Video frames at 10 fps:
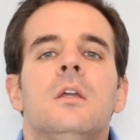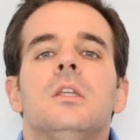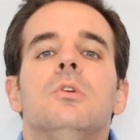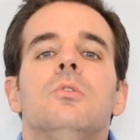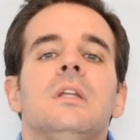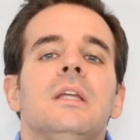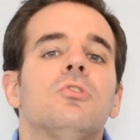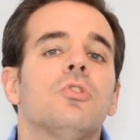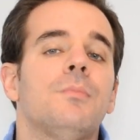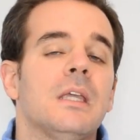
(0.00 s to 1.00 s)
You need
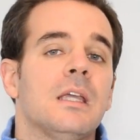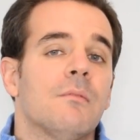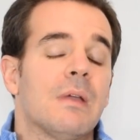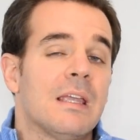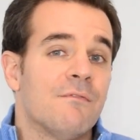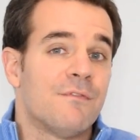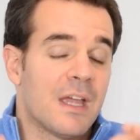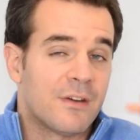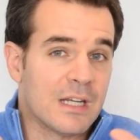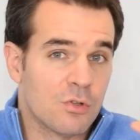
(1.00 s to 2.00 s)
to be in
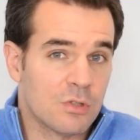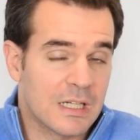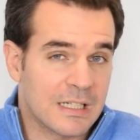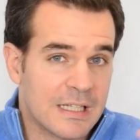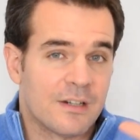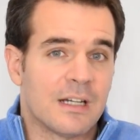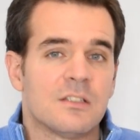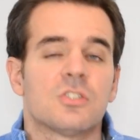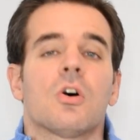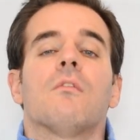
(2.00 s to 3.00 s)
very good
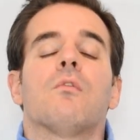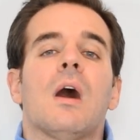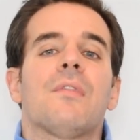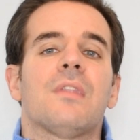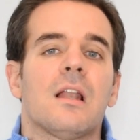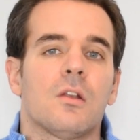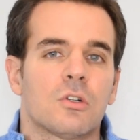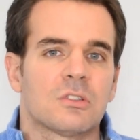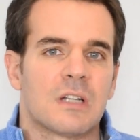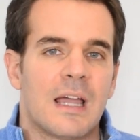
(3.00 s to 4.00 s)
clearance of what that
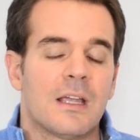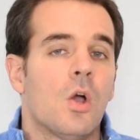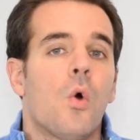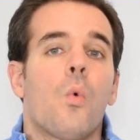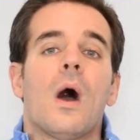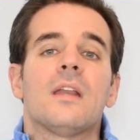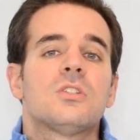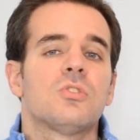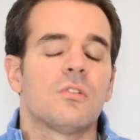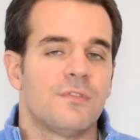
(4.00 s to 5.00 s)
looks like, what is
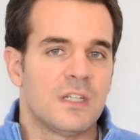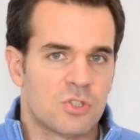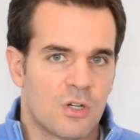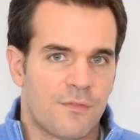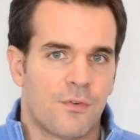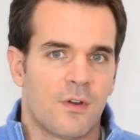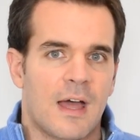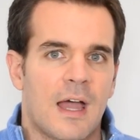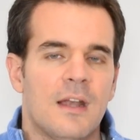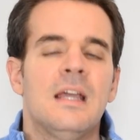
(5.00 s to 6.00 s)
your vision for
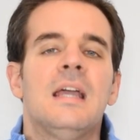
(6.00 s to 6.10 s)
that,